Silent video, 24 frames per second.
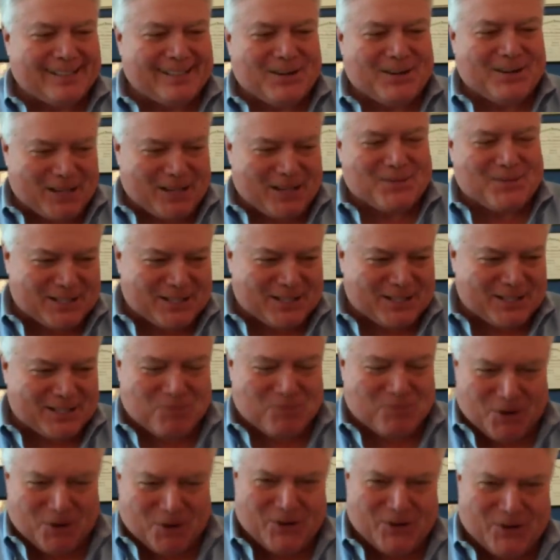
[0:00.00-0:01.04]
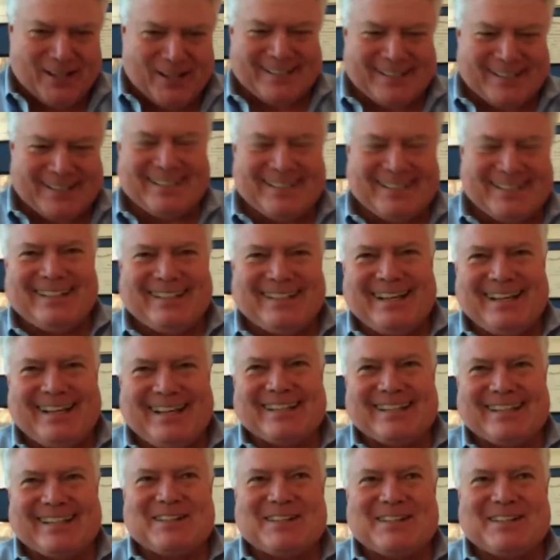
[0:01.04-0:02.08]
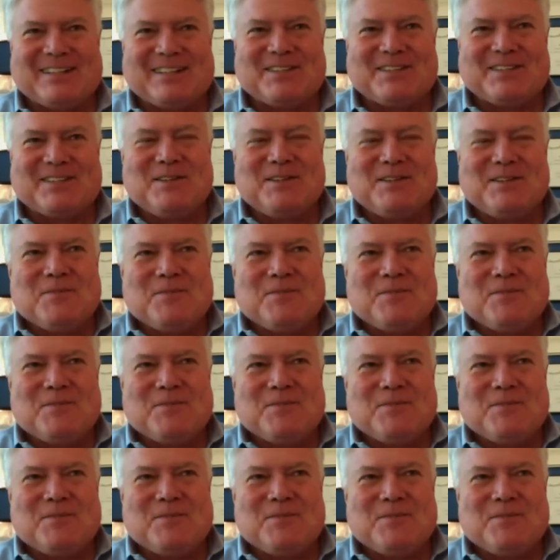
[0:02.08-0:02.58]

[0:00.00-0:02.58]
and now I'm getting smarter at it.